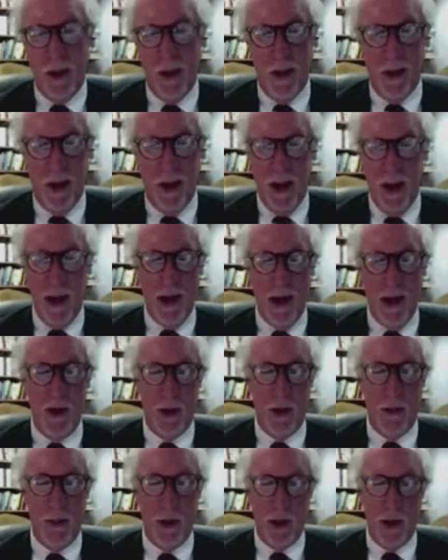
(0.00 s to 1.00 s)
that any
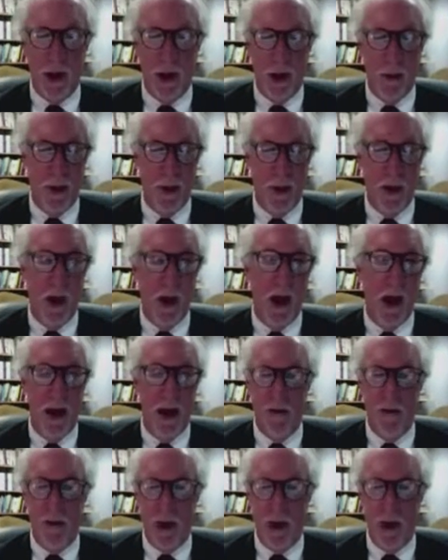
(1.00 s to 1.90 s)
subject can be taught